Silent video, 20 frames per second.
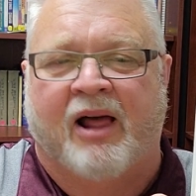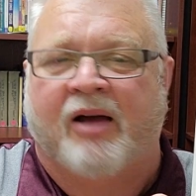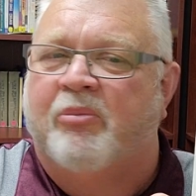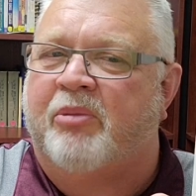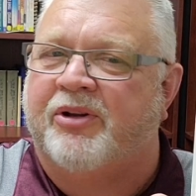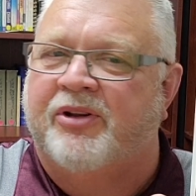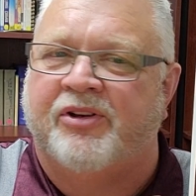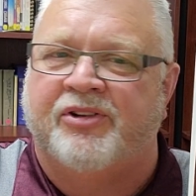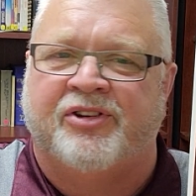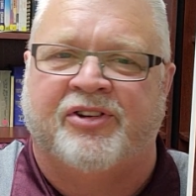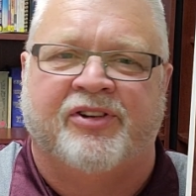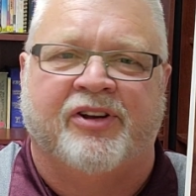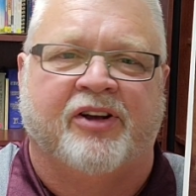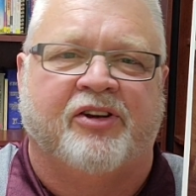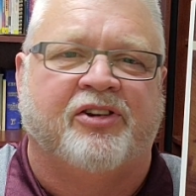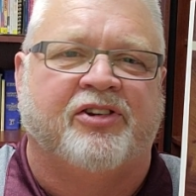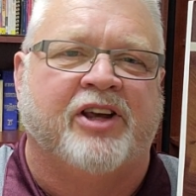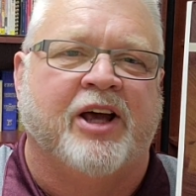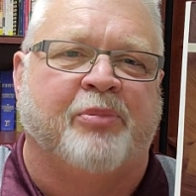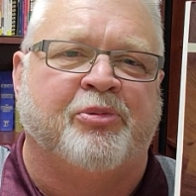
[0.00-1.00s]
But this is an
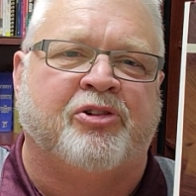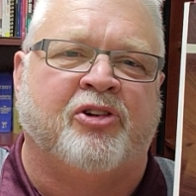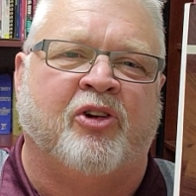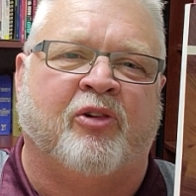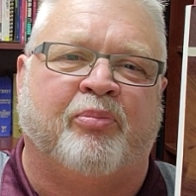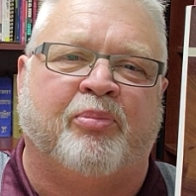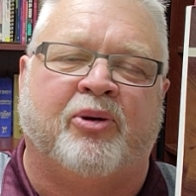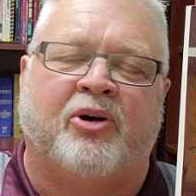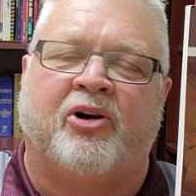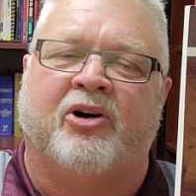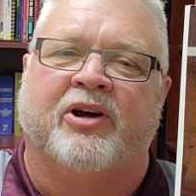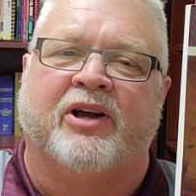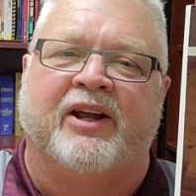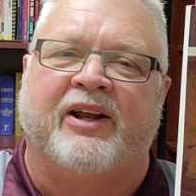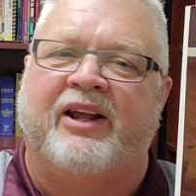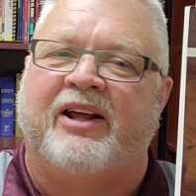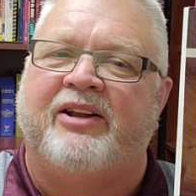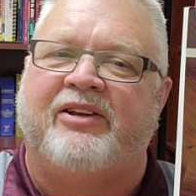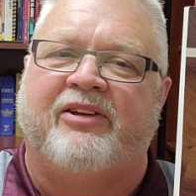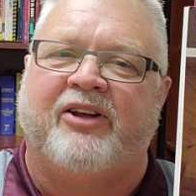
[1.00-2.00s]
exceptional book, and
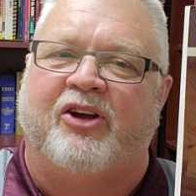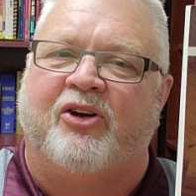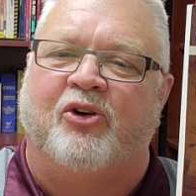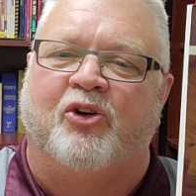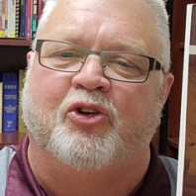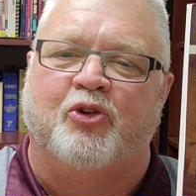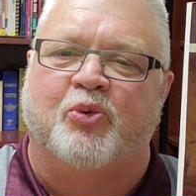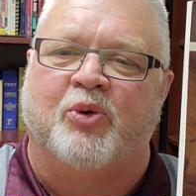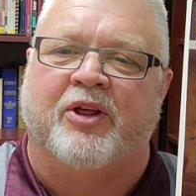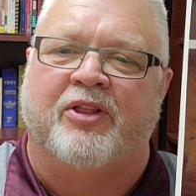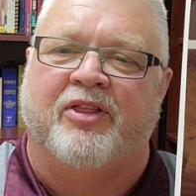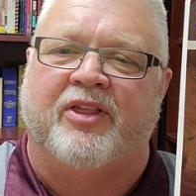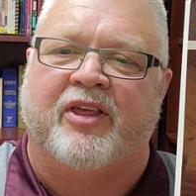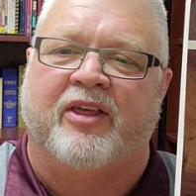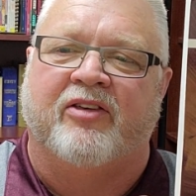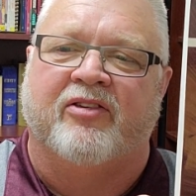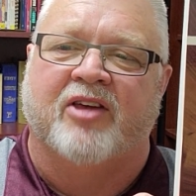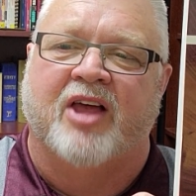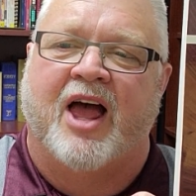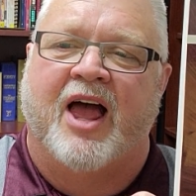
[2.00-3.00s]
he deals with
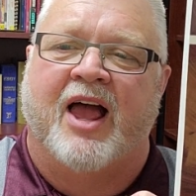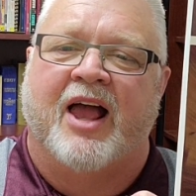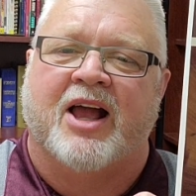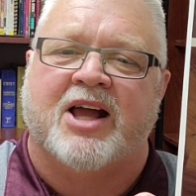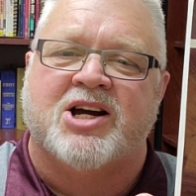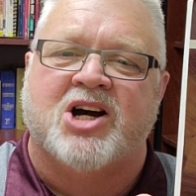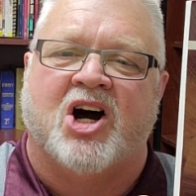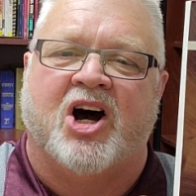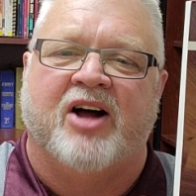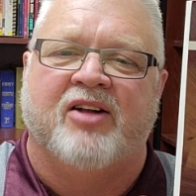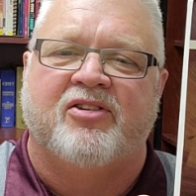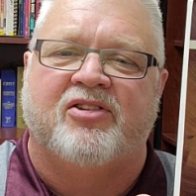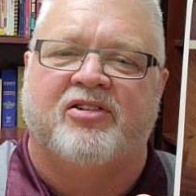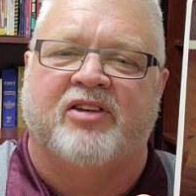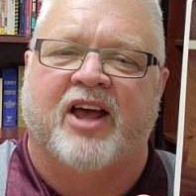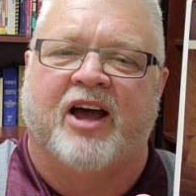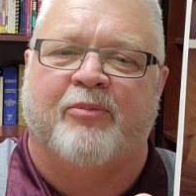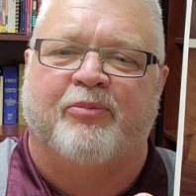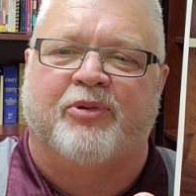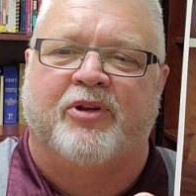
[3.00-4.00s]
this
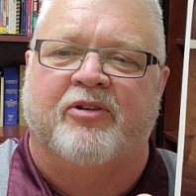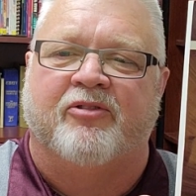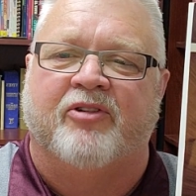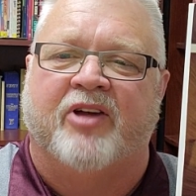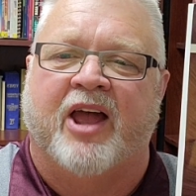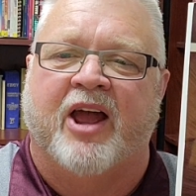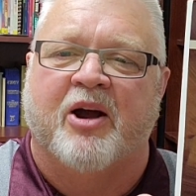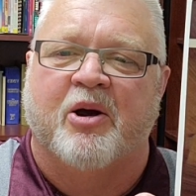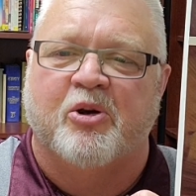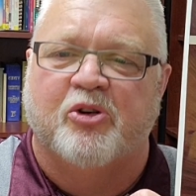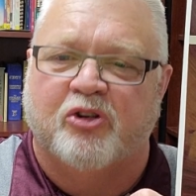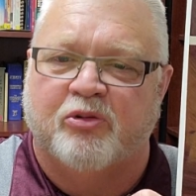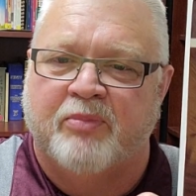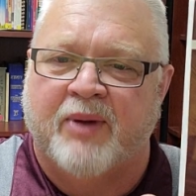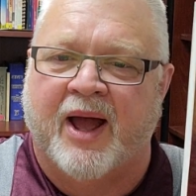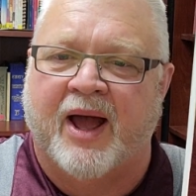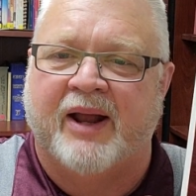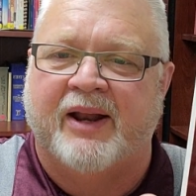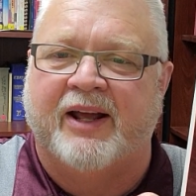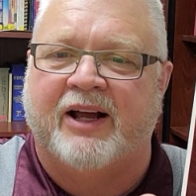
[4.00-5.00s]
concept of
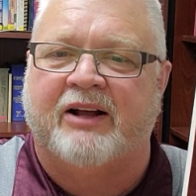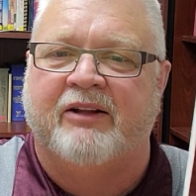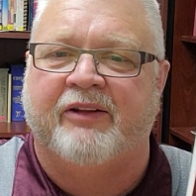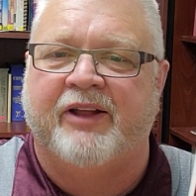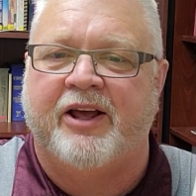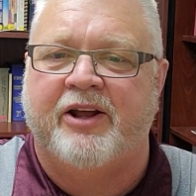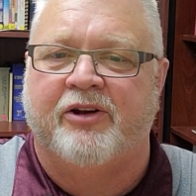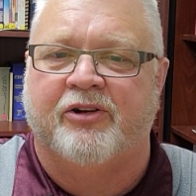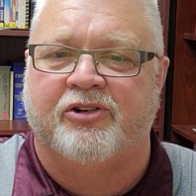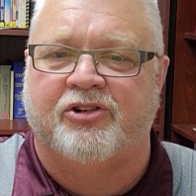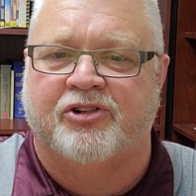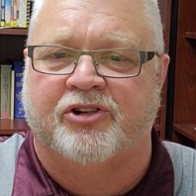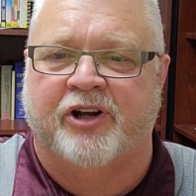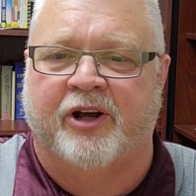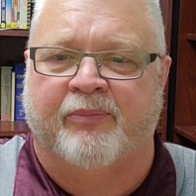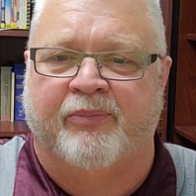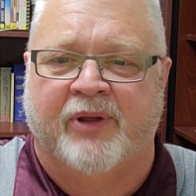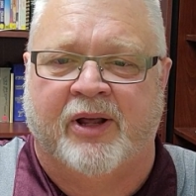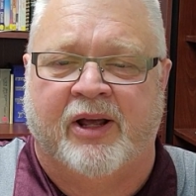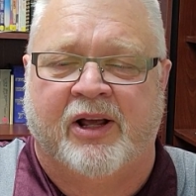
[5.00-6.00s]
charismatic leadership.